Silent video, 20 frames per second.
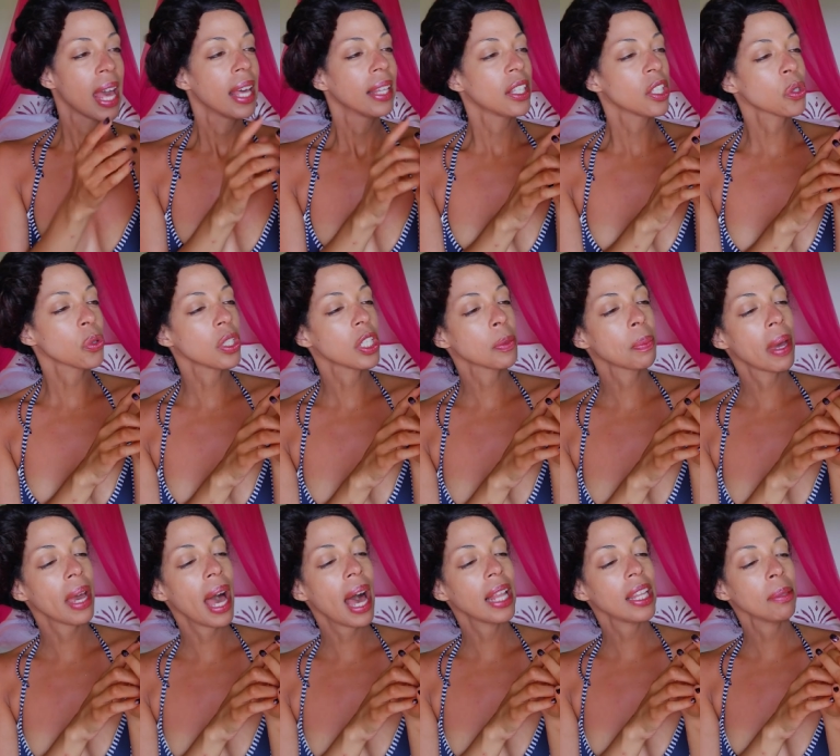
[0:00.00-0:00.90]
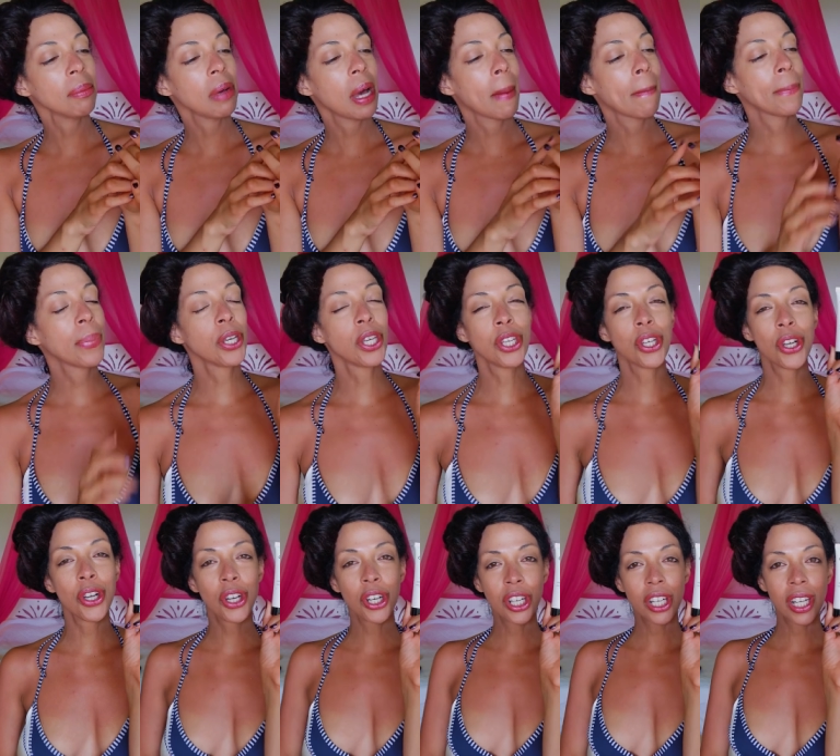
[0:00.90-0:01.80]
This one is by Alima
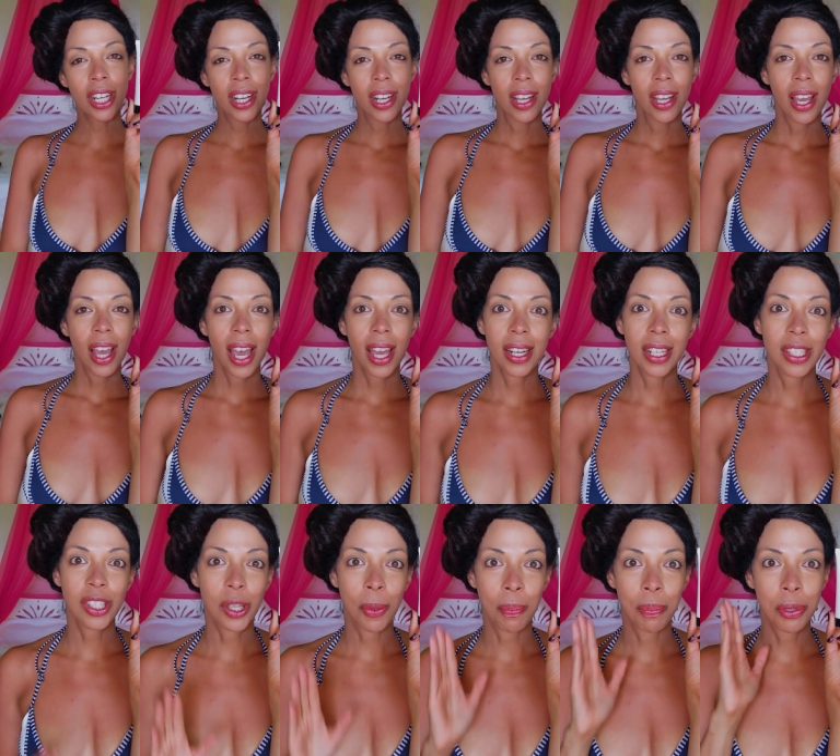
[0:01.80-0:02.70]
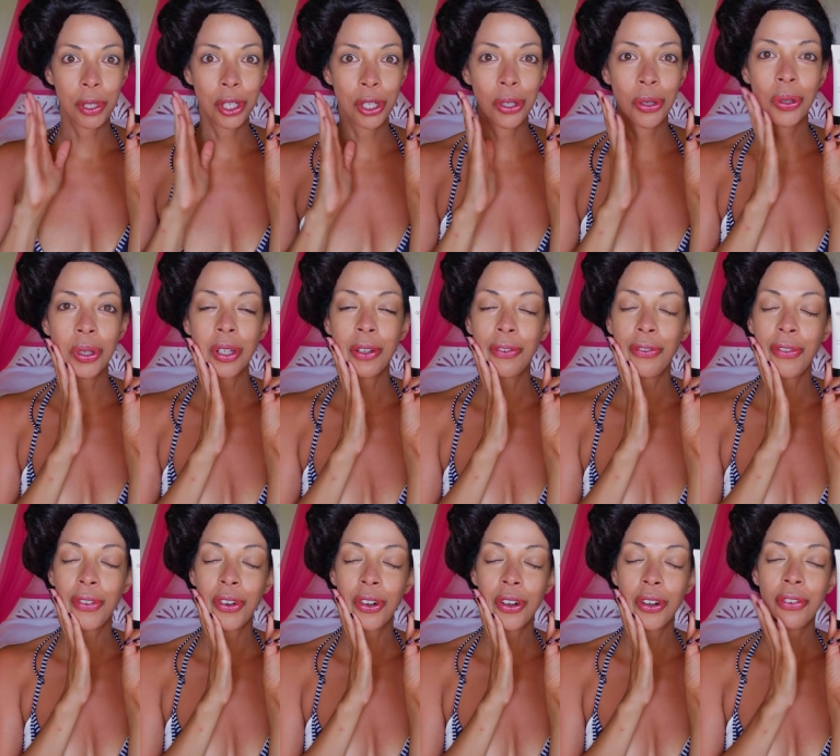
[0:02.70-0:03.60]
Pure, and it's a
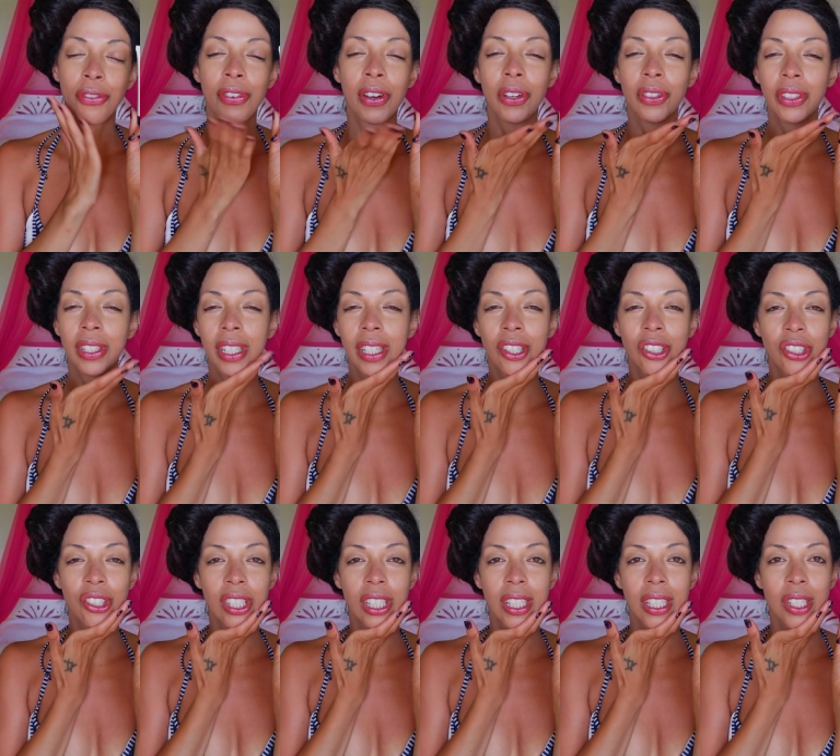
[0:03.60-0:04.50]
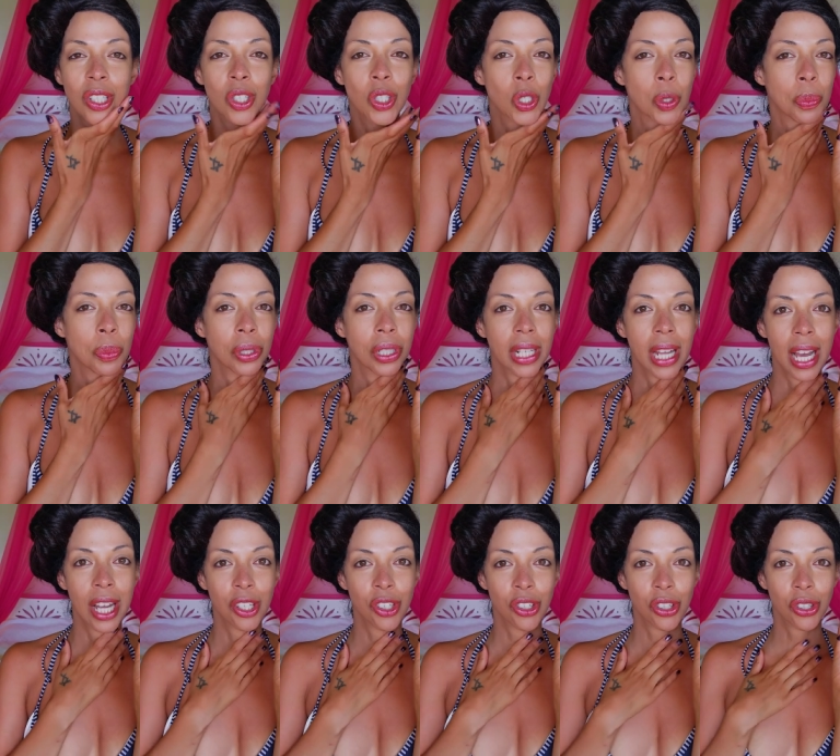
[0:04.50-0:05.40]
beautiful foundation, super
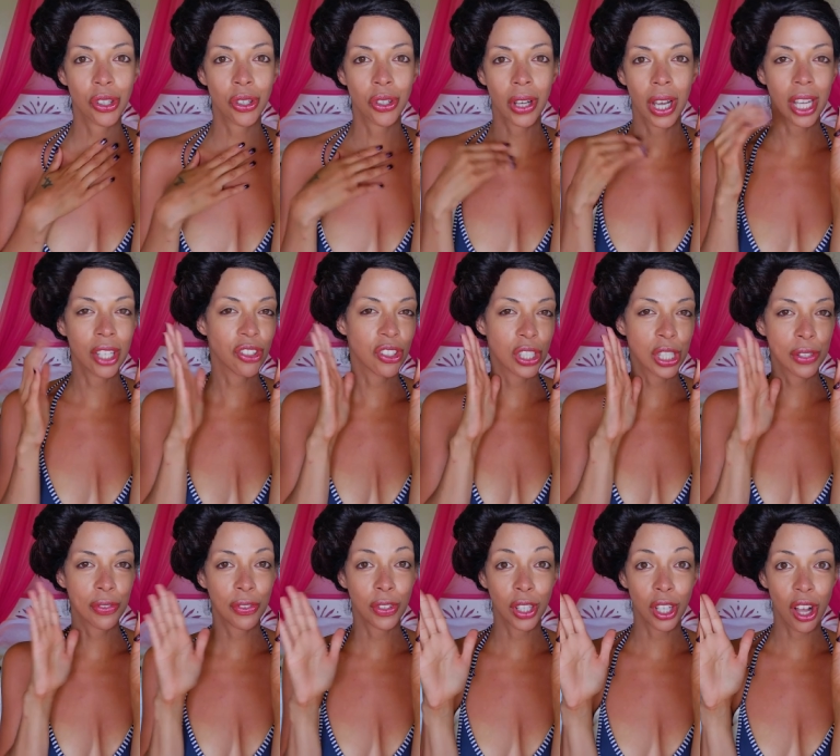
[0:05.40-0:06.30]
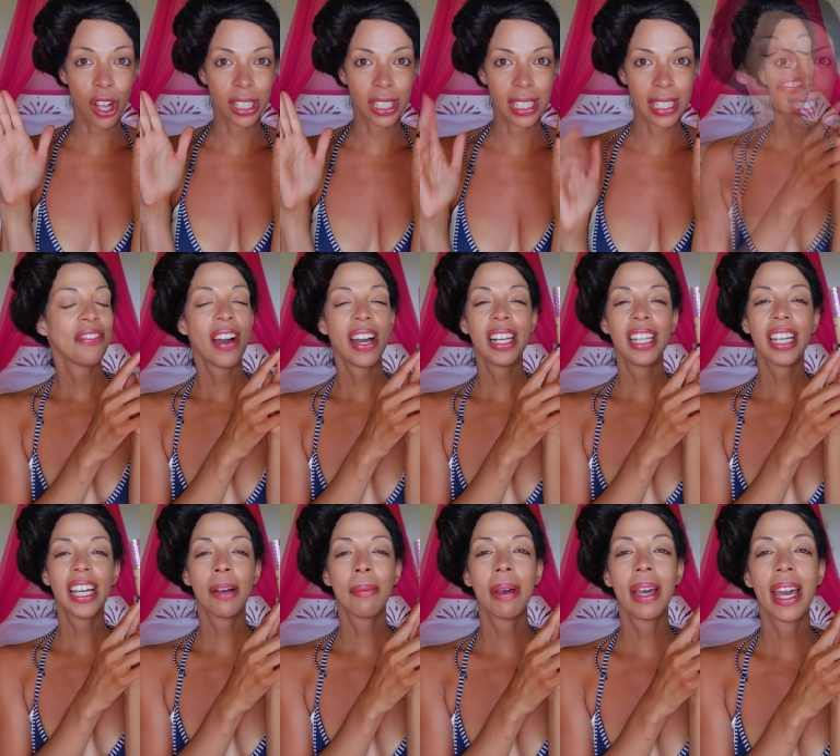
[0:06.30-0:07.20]
natural, and just glow. Finally
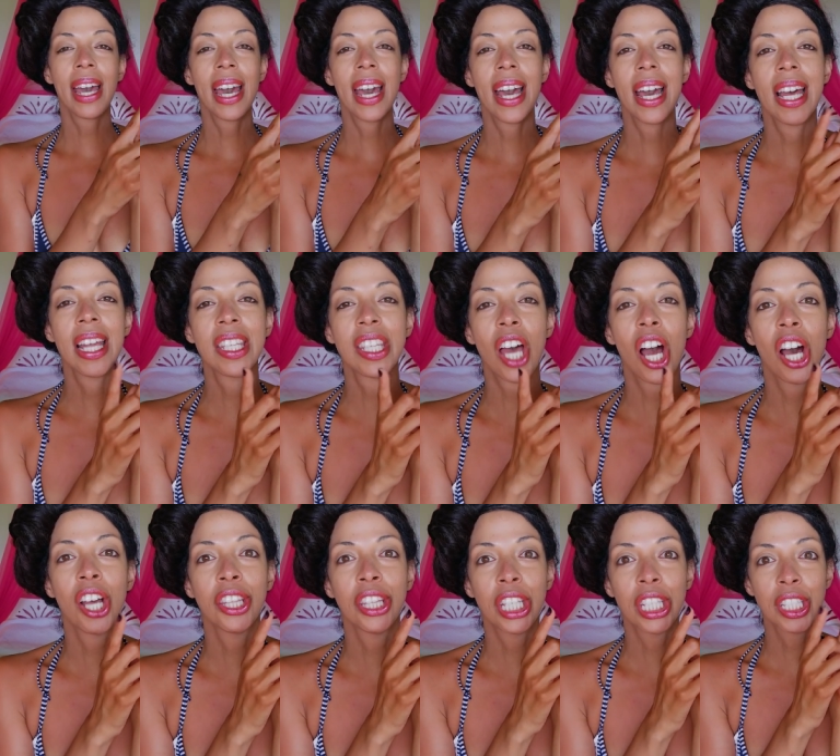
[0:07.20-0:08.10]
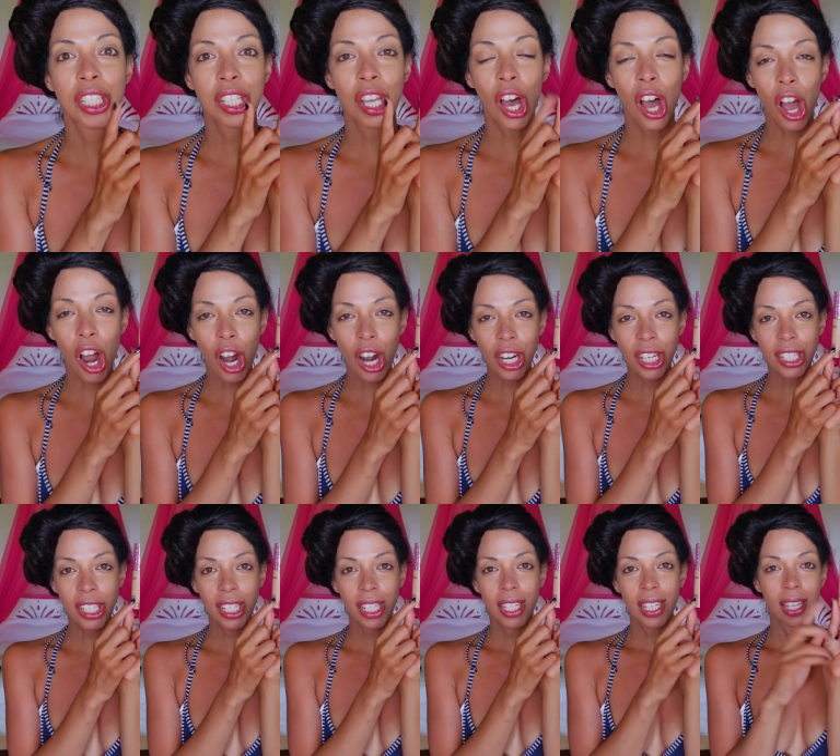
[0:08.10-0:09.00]
got my hands on the
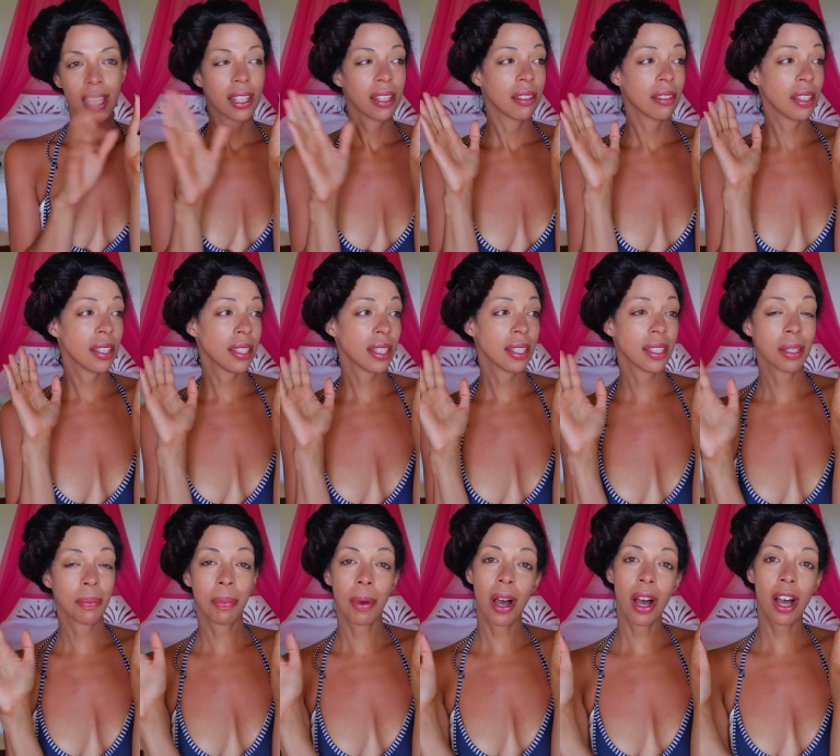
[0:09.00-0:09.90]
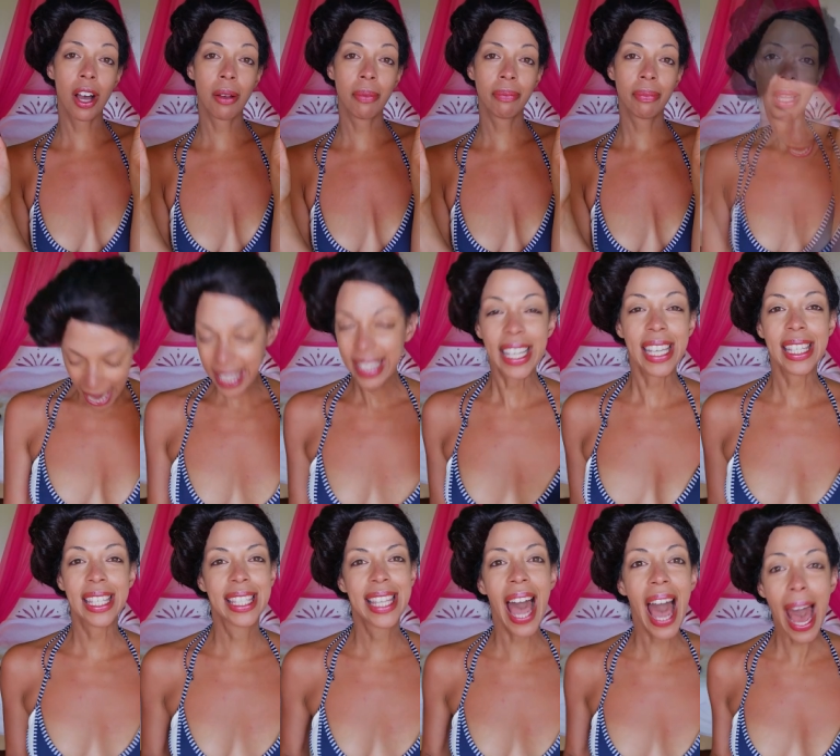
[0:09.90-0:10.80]
Tarte. This is the bomb. And
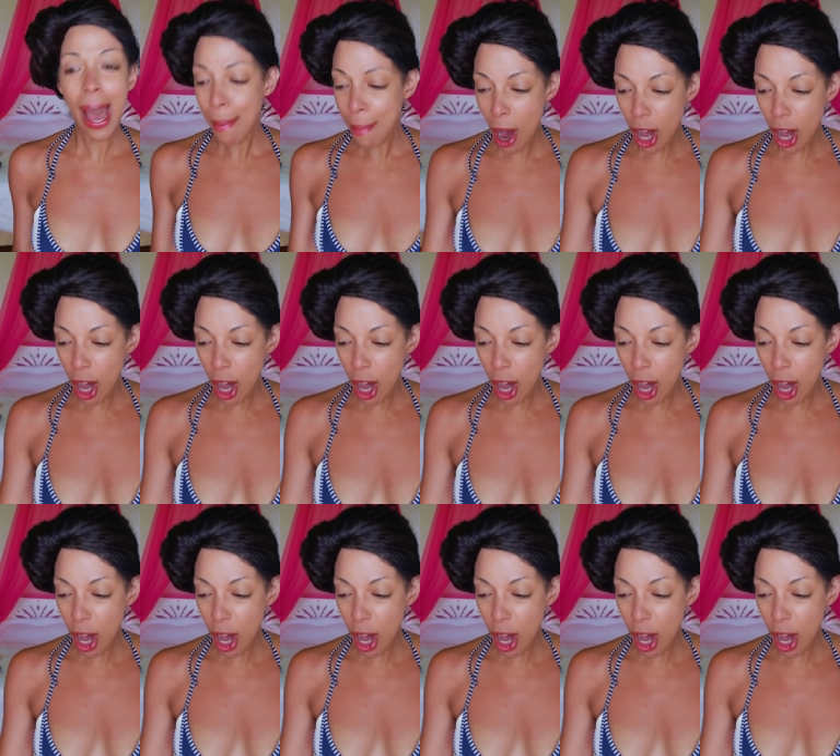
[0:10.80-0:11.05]
these damn